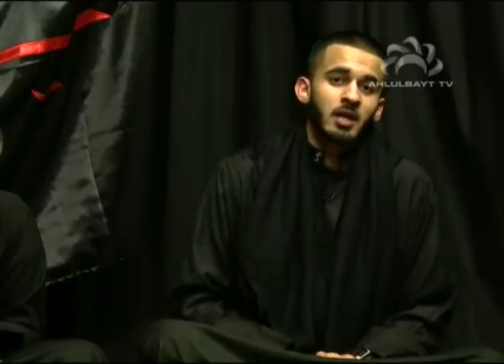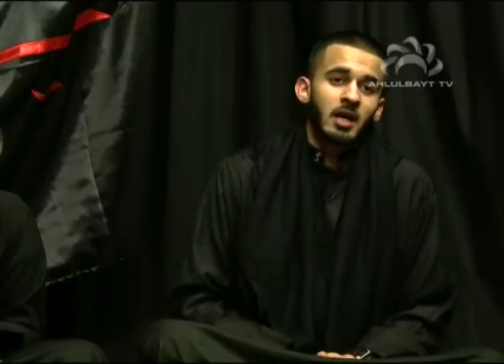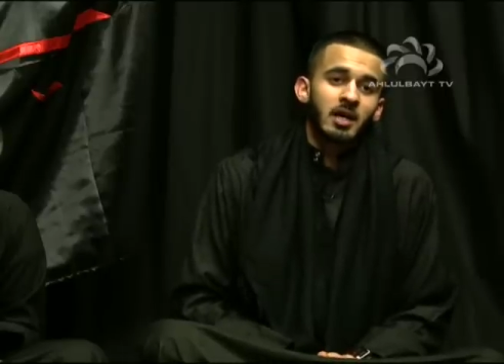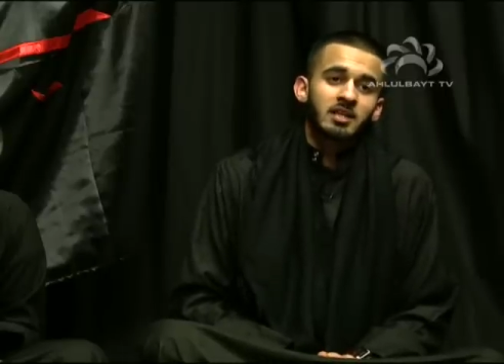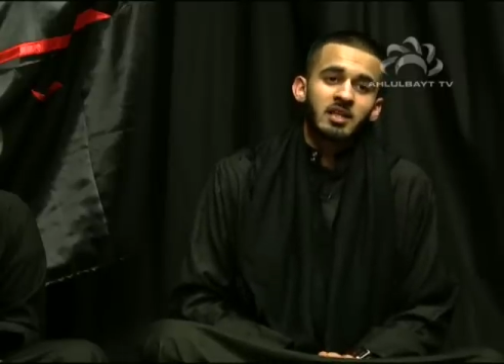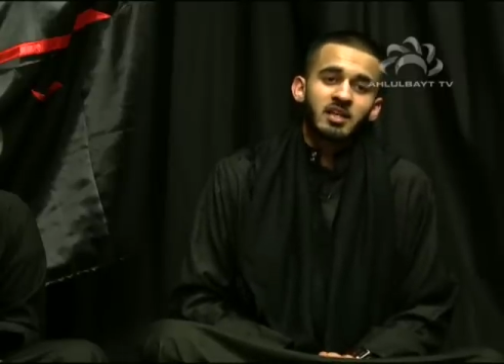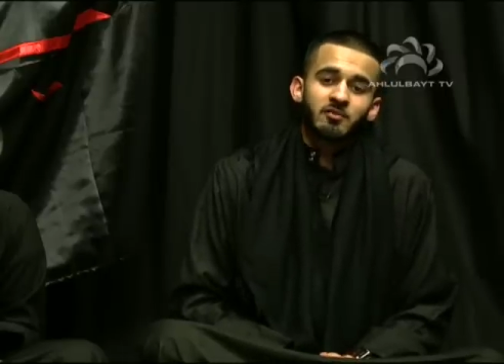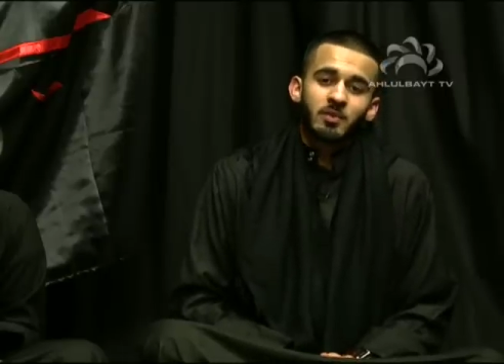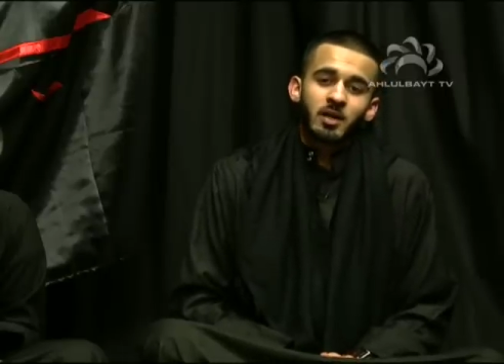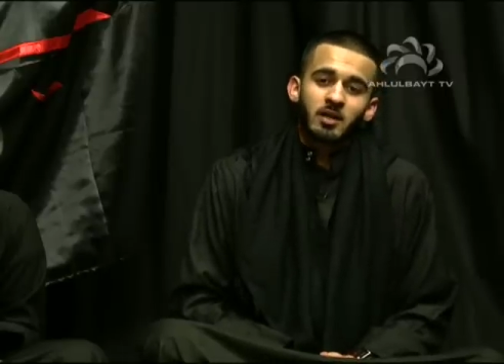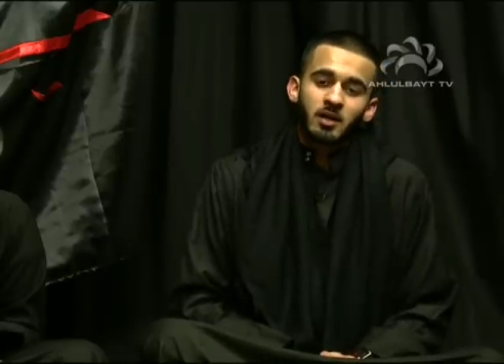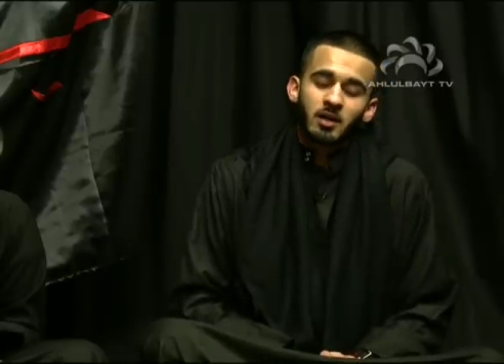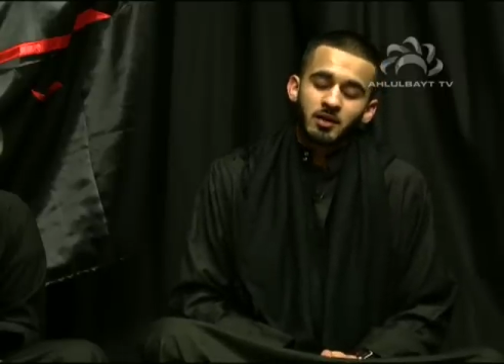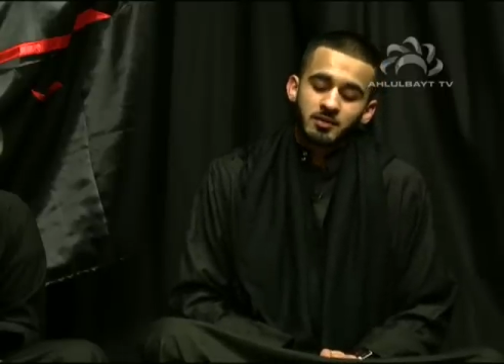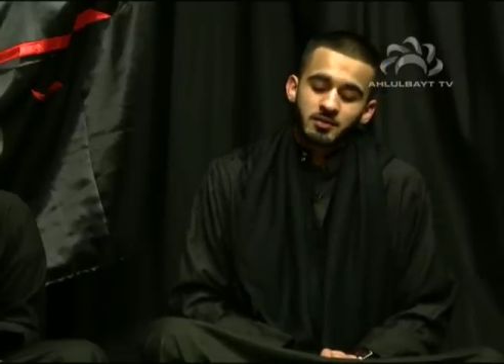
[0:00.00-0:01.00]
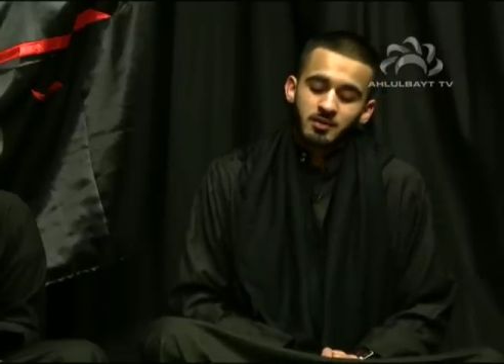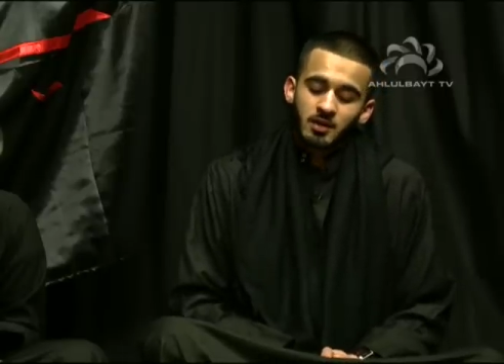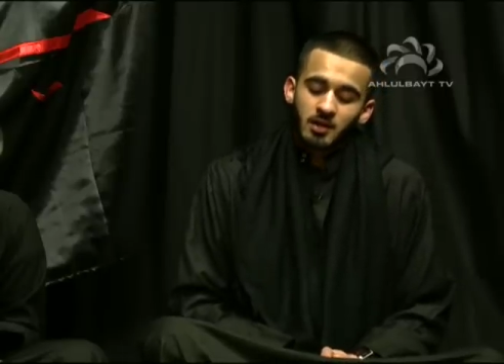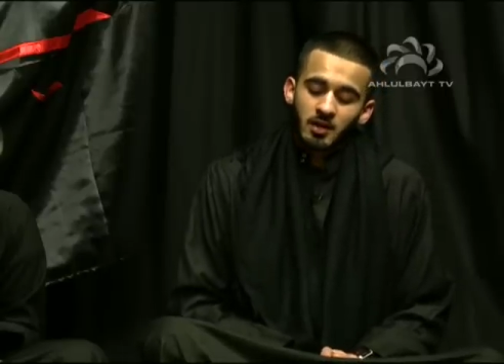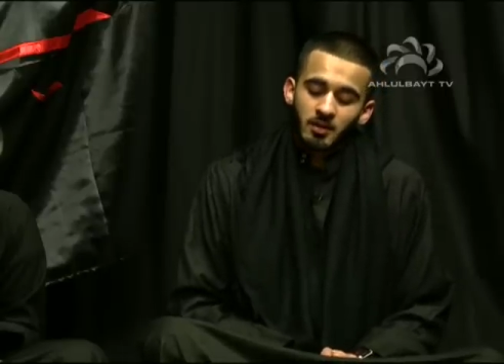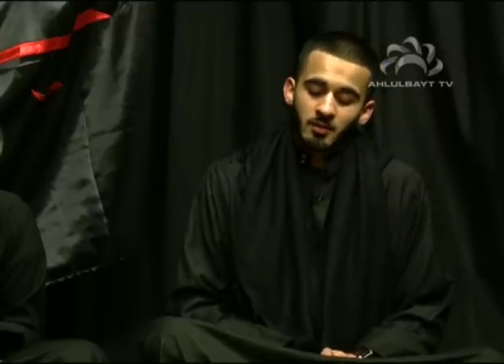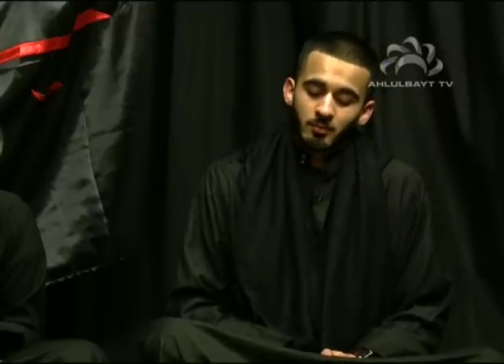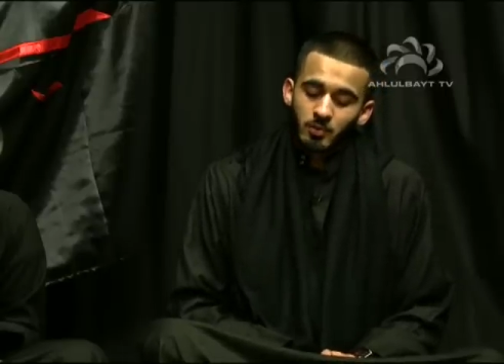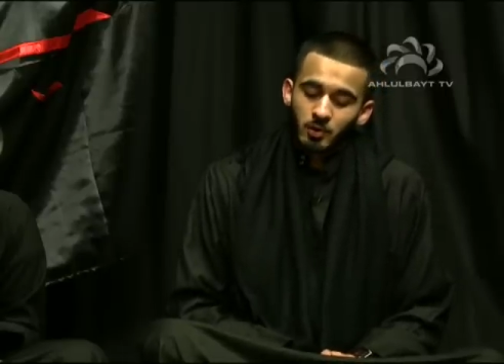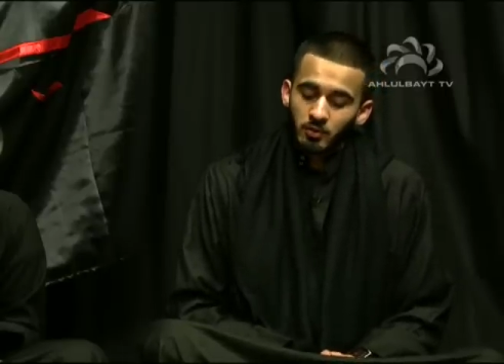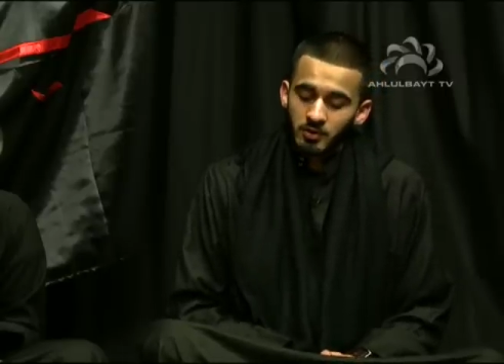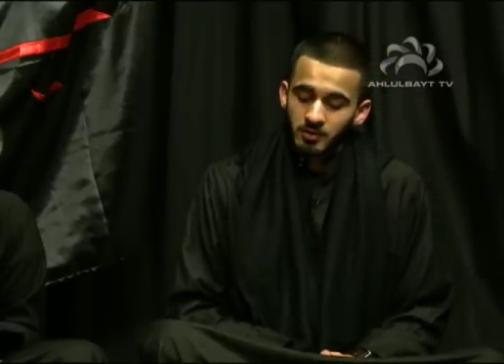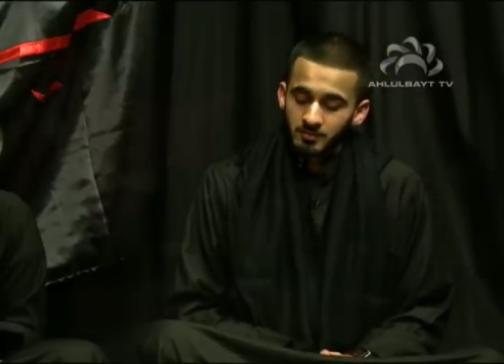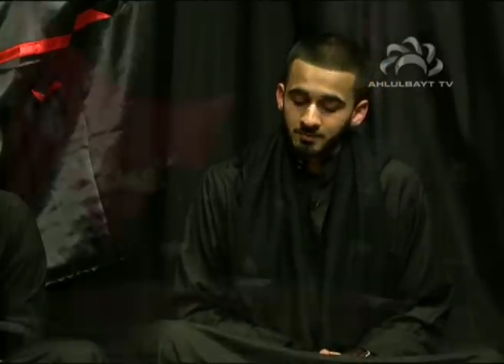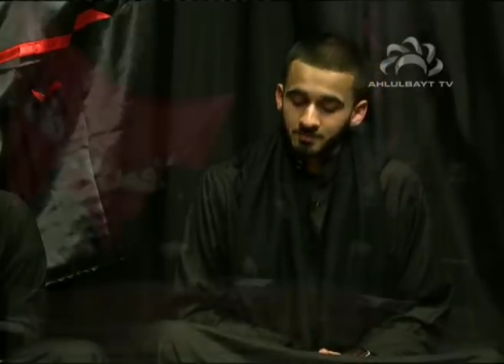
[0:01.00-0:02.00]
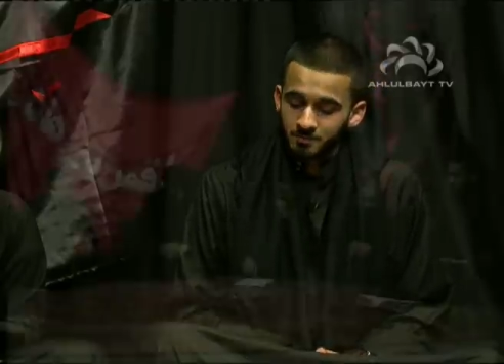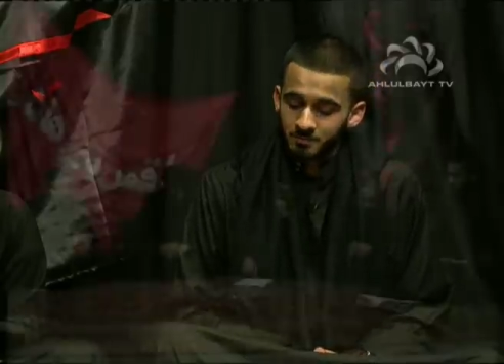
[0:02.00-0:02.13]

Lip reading: And leave my heart broken.